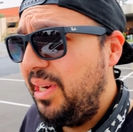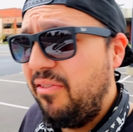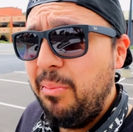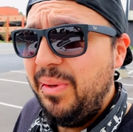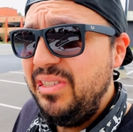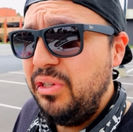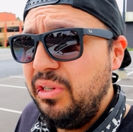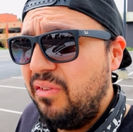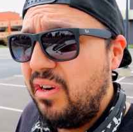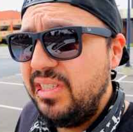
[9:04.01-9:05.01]
I never been to
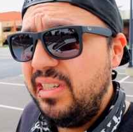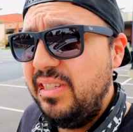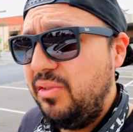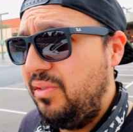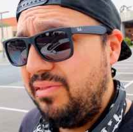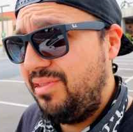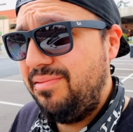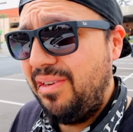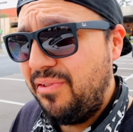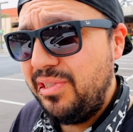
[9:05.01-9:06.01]
university, so
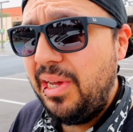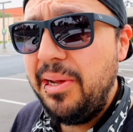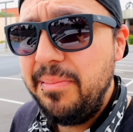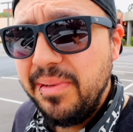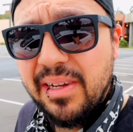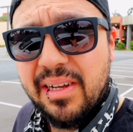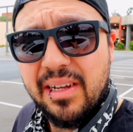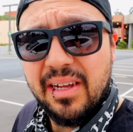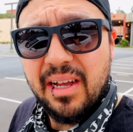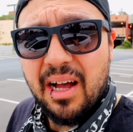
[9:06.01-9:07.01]
it's my first time.
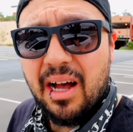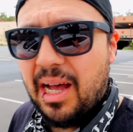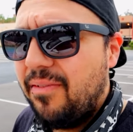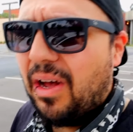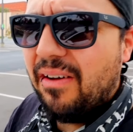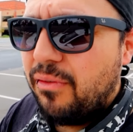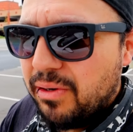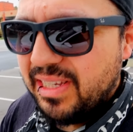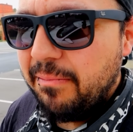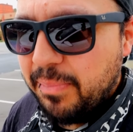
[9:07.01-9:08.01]
Uh, of
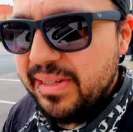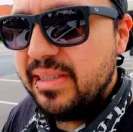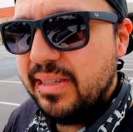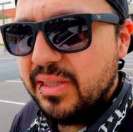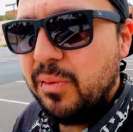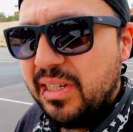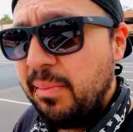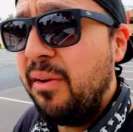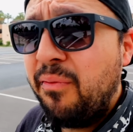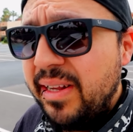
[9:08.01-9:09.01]
course, I've been to this one because
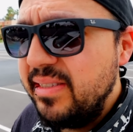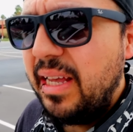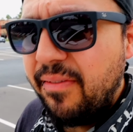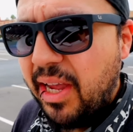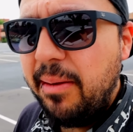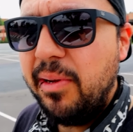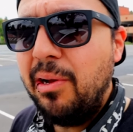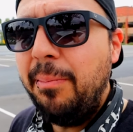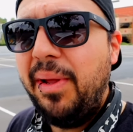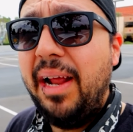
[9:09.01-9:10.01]
my friends have came
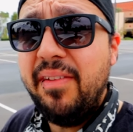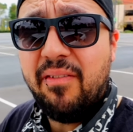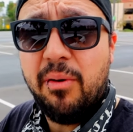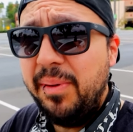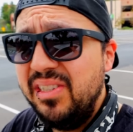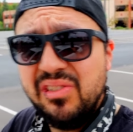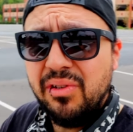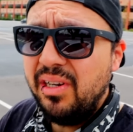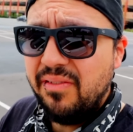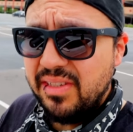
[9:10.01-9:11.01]
here, but I've never been a
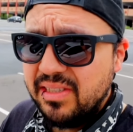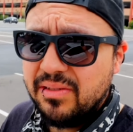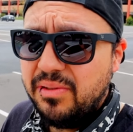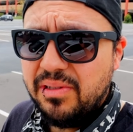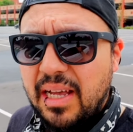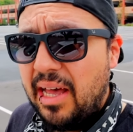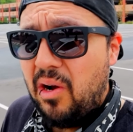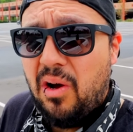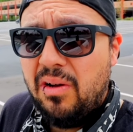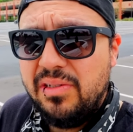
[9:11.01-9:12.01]
student of this school at
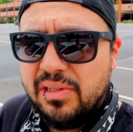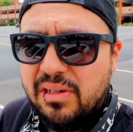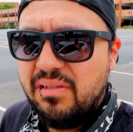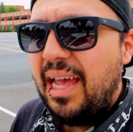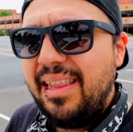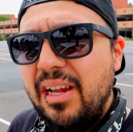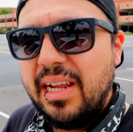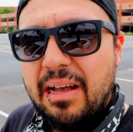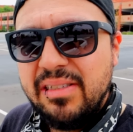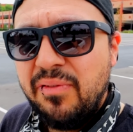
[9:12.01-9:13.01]
all. So, and then
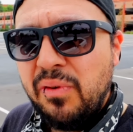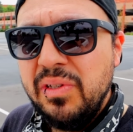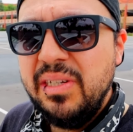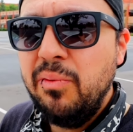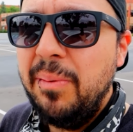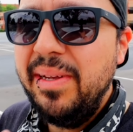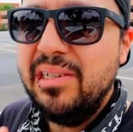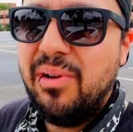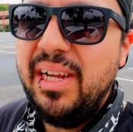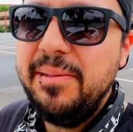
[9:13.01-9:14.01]
Cal State Fullerton would have been
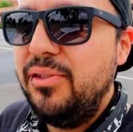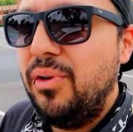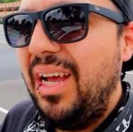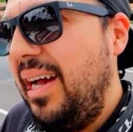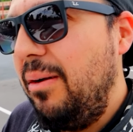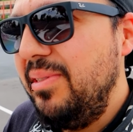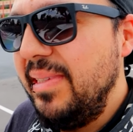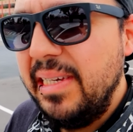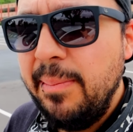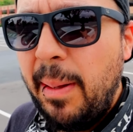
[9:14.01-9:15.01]
great. Drive. I was
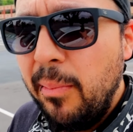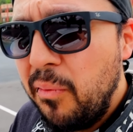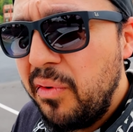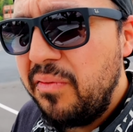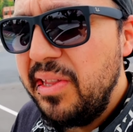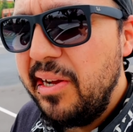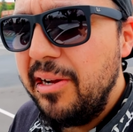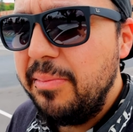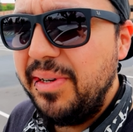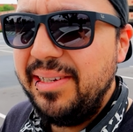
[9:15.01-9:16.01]
thinking about moving over
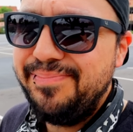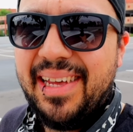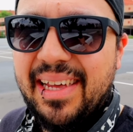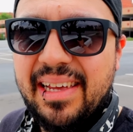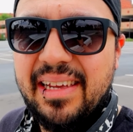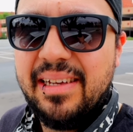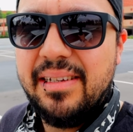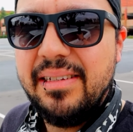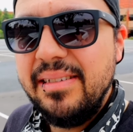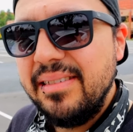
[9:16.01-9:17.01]
there, but
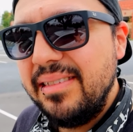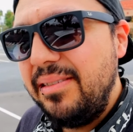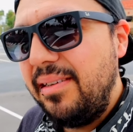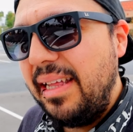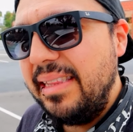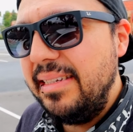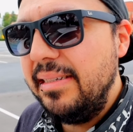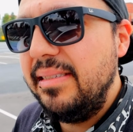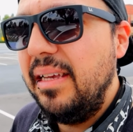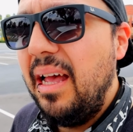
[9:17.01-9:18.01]
eh, still I like
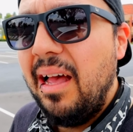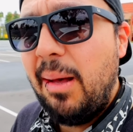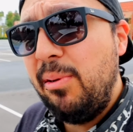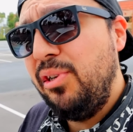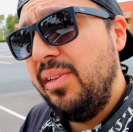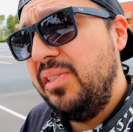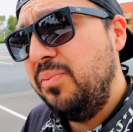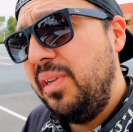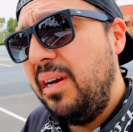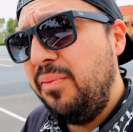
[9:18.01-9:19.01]
this. I'm gonna try this
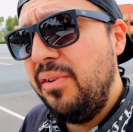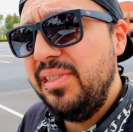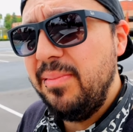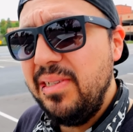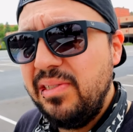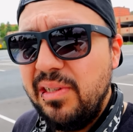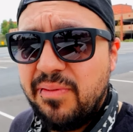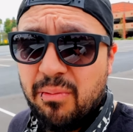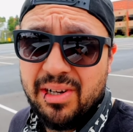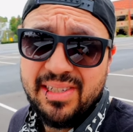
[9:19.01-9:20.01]
one out for a semester.
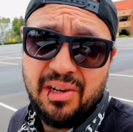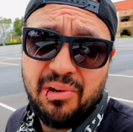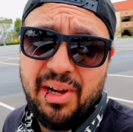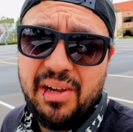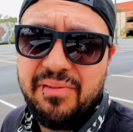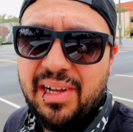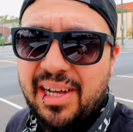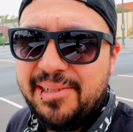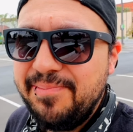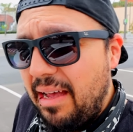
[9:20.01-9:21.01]
If it works out, great. If
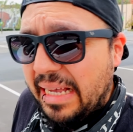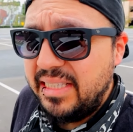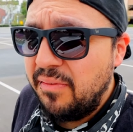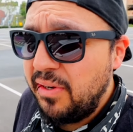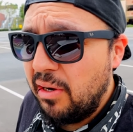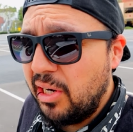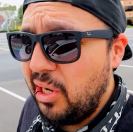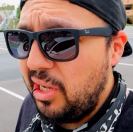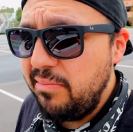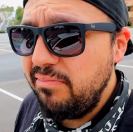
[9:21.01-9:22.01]
not, SF here I
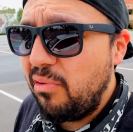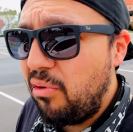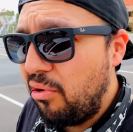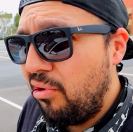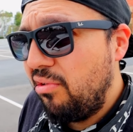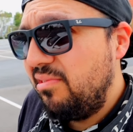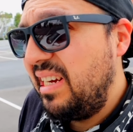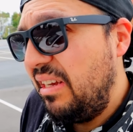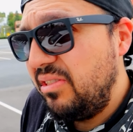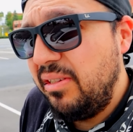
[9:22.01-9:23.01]
come or
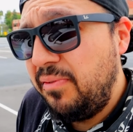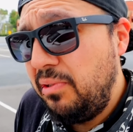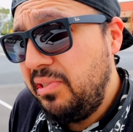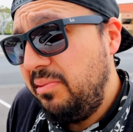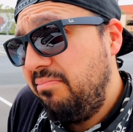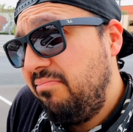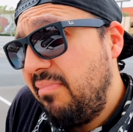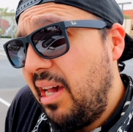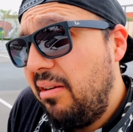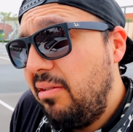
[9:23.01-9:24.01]
Cal State Fullerton.
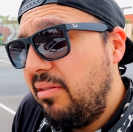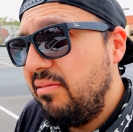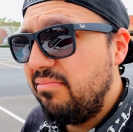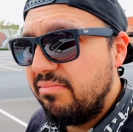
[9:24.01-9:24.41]
I don't know.